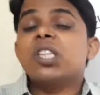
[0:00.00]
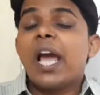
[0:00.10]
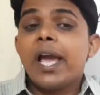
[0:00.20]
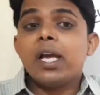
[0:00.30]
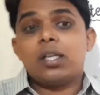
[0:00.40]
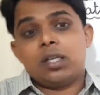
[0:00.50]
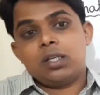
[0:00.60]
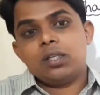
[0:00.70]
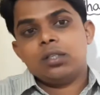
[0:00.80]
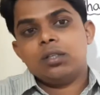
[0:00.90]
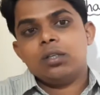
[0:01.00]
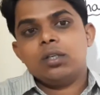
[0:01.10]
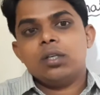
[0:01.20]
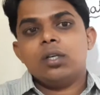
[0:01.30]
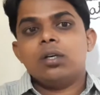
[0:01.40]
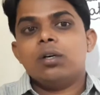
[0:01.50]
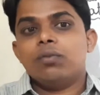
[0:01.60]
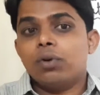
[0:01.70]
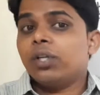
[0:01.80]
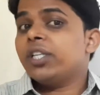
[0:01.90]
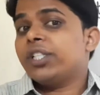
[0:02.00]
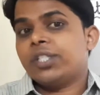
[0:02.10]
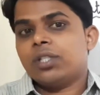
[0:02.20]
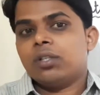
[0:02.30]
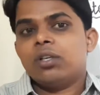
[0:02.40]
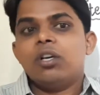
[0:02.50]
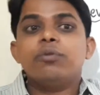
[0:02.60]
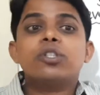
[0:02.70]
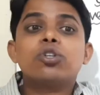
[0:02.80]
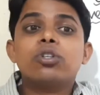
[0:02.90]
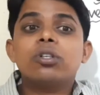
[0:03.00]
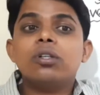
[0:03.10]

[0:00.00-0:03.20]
thankfulness. We should